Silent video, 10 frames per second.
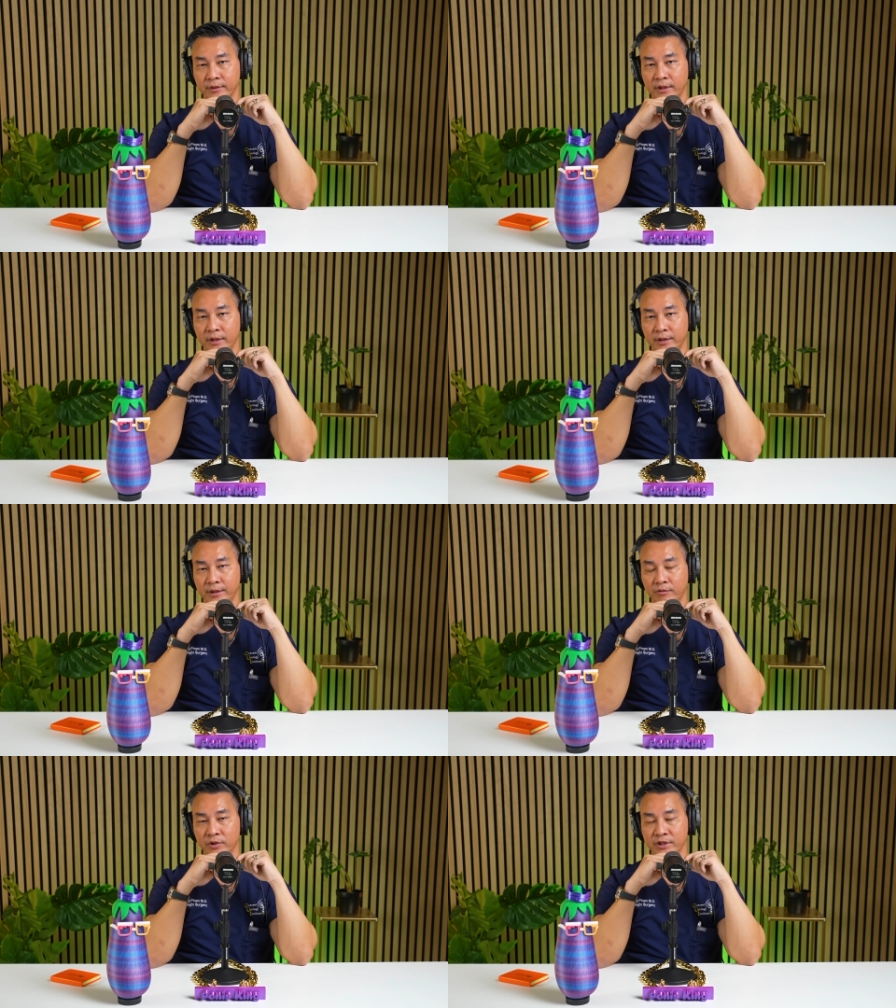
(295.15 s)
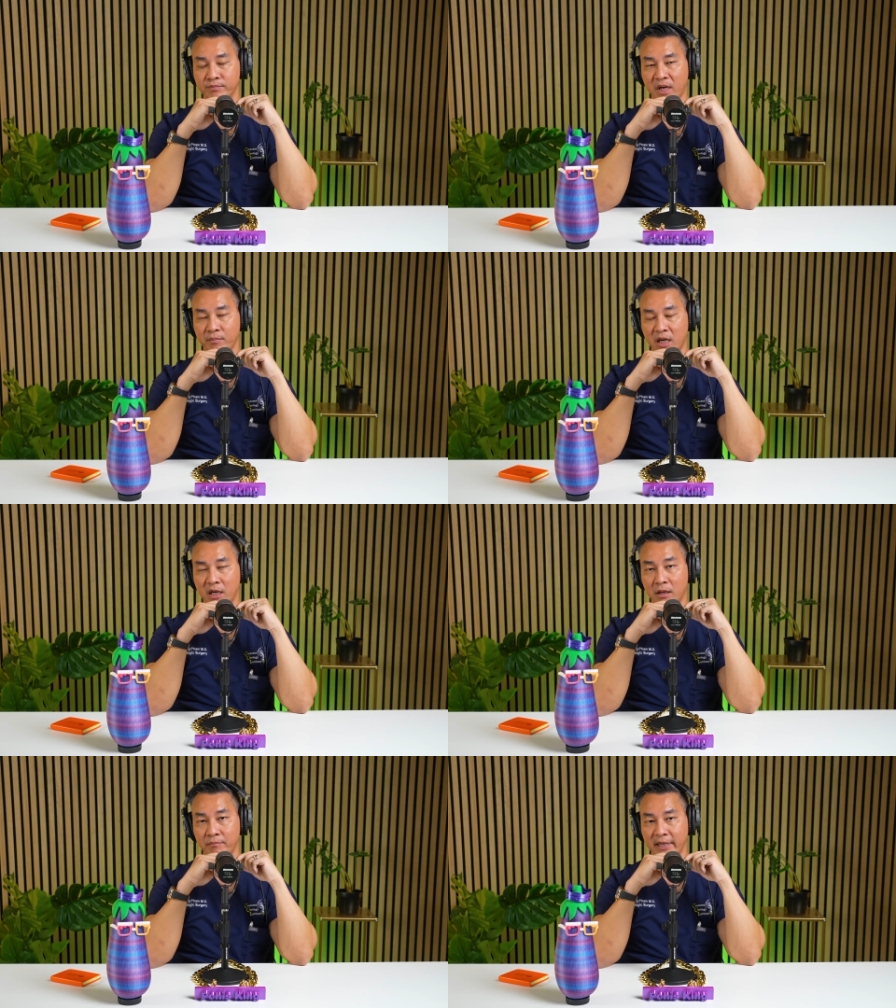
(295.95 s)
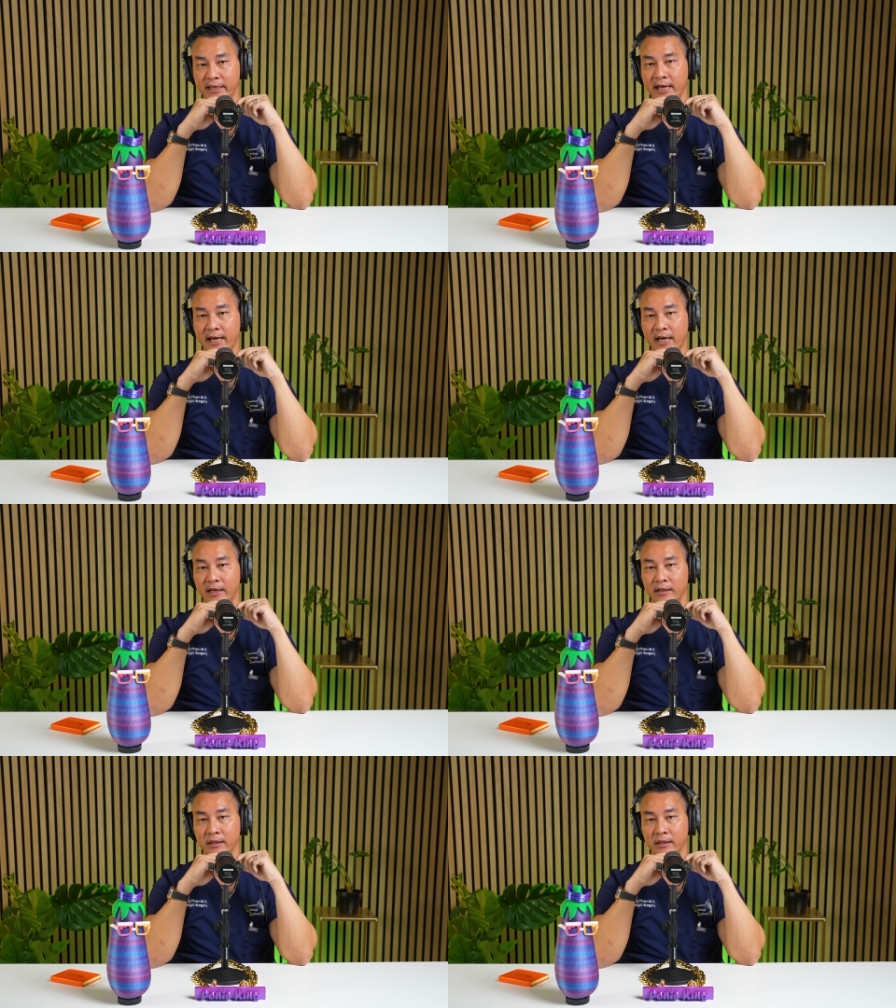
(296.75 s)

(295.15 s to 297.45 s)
it was my mom, my dad,